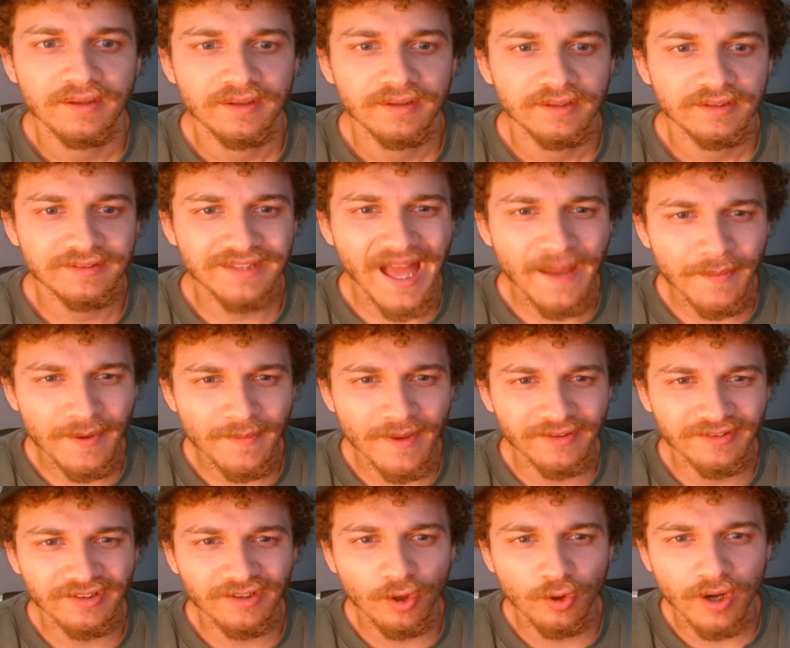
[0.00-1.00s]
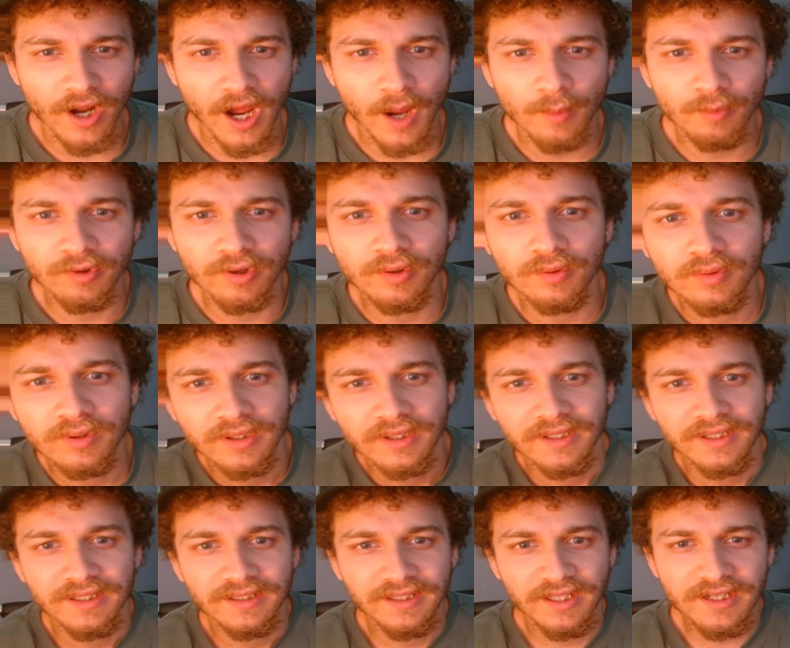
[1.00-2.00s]
Stop it, Master Konohamaru.
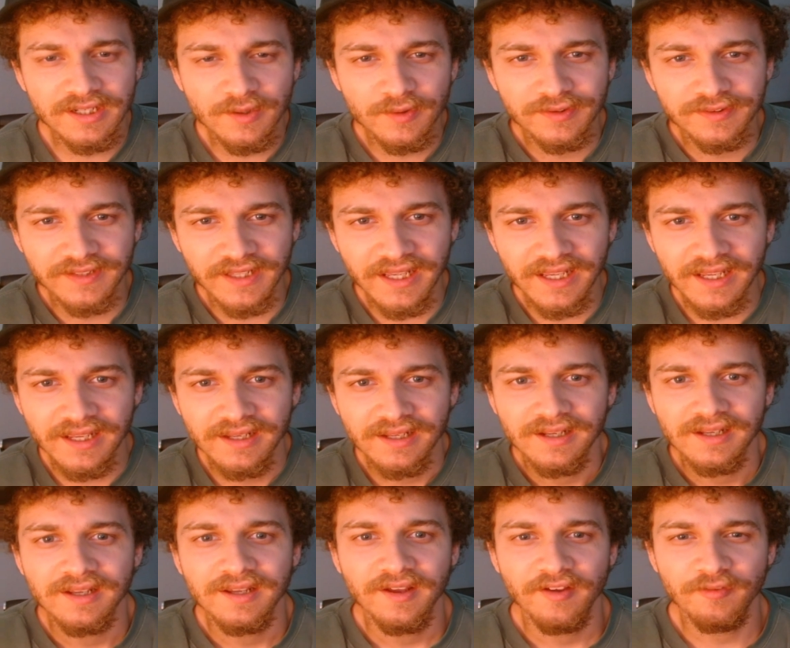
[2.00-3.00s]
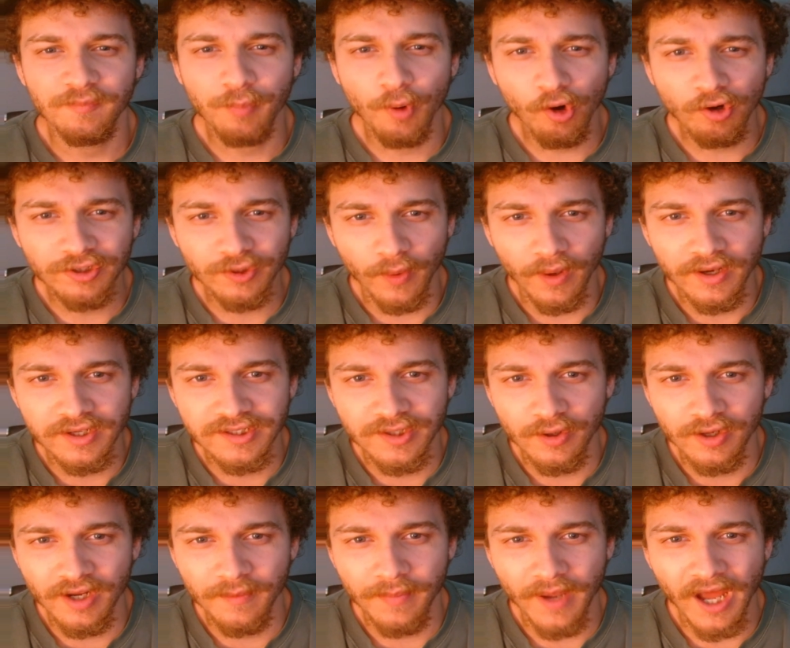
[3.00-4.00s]
Didn't you see? If Boruto hadn't
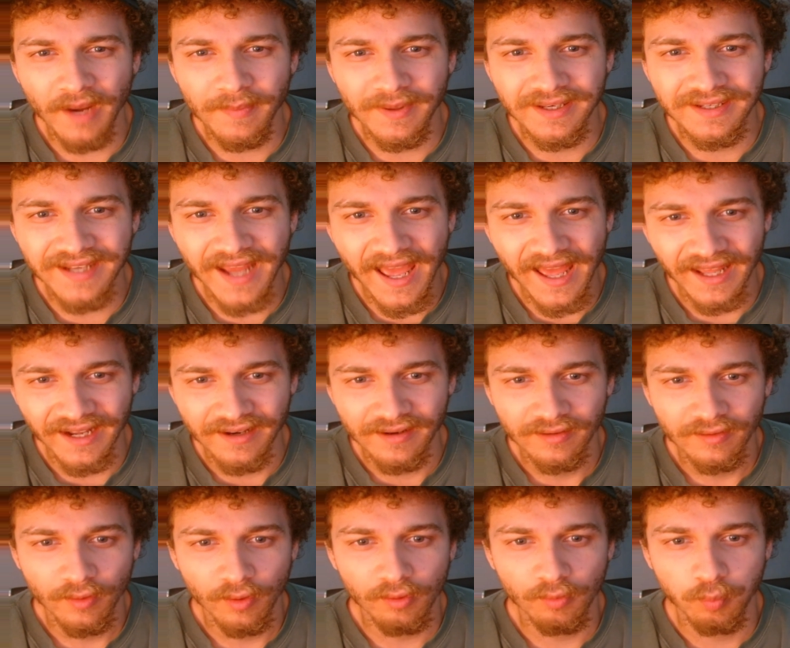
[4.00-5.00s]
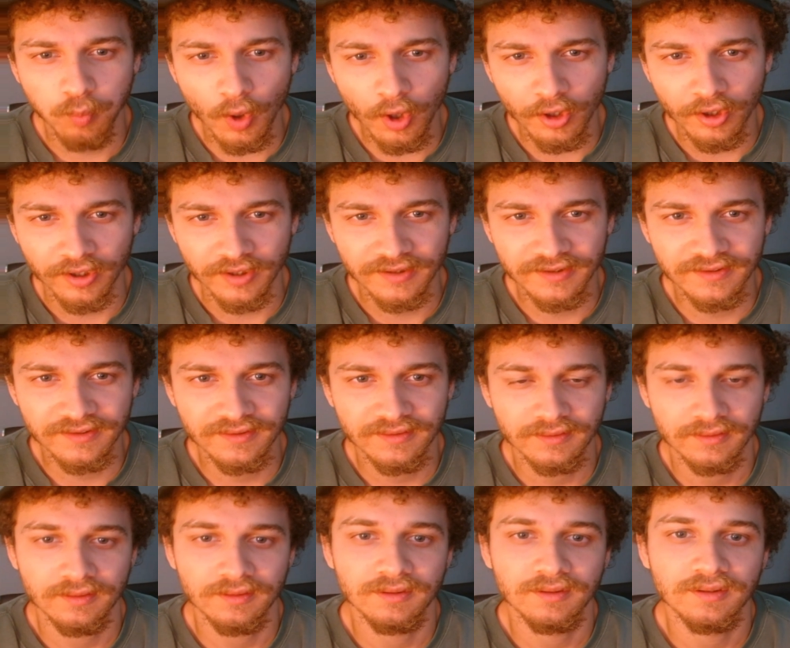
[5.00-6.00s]
shown up, I'd be dead. Or worse.
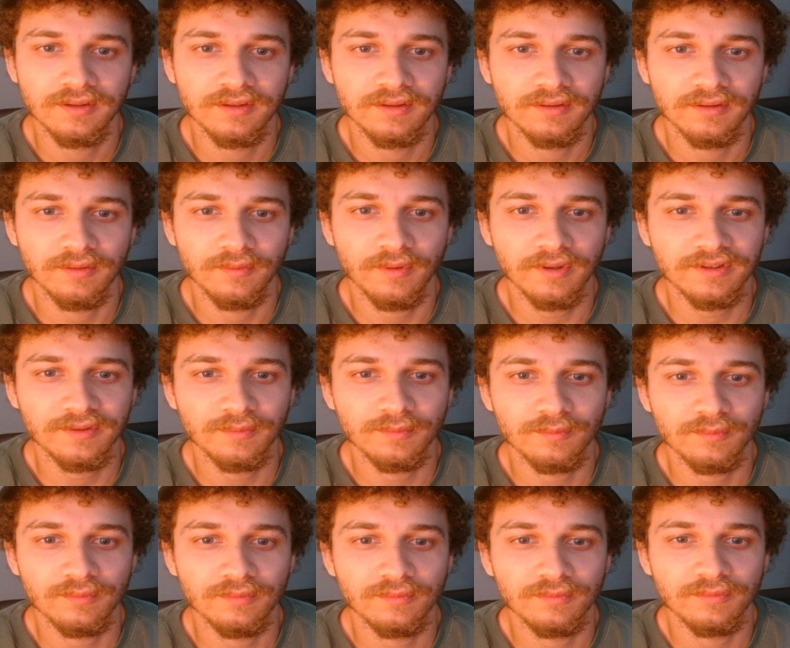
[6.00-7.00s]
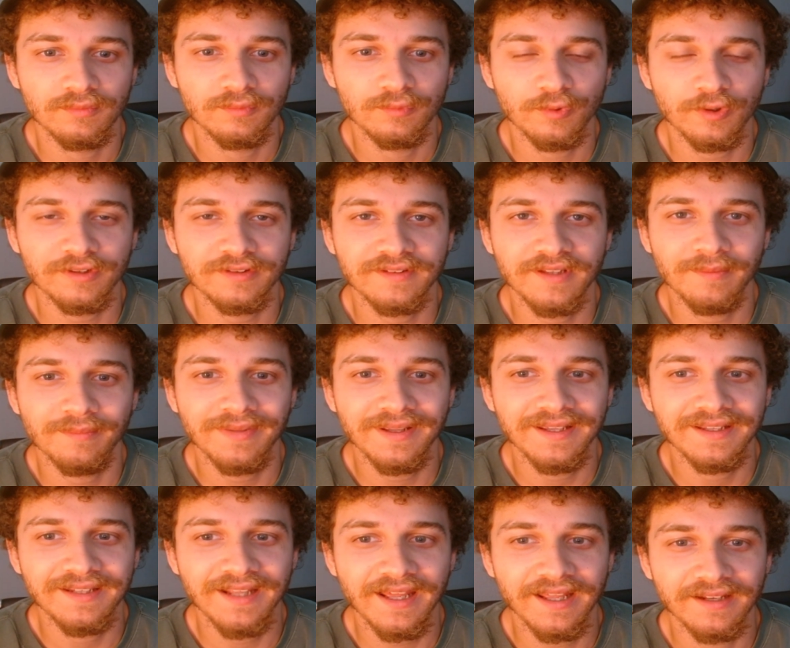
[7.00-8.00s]
What's worse than
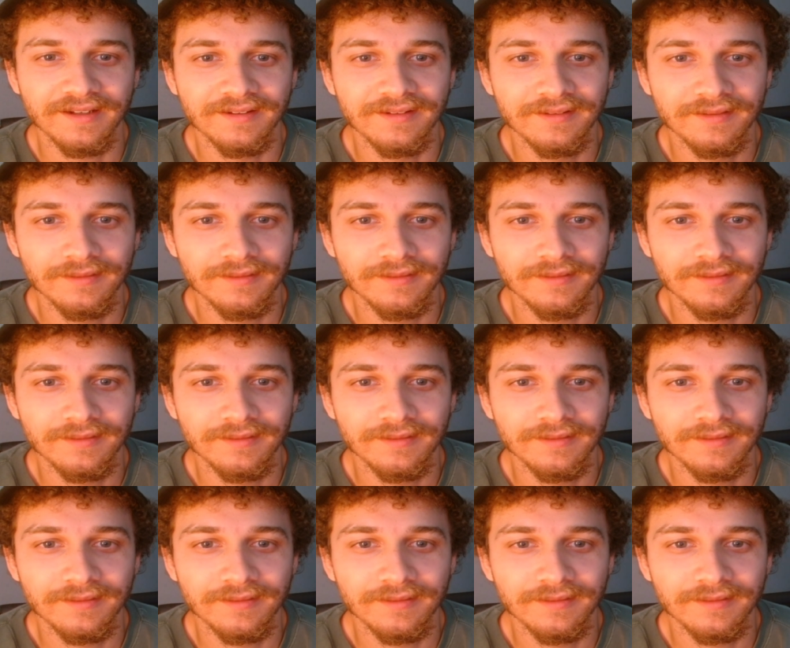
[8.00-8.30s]
being dead?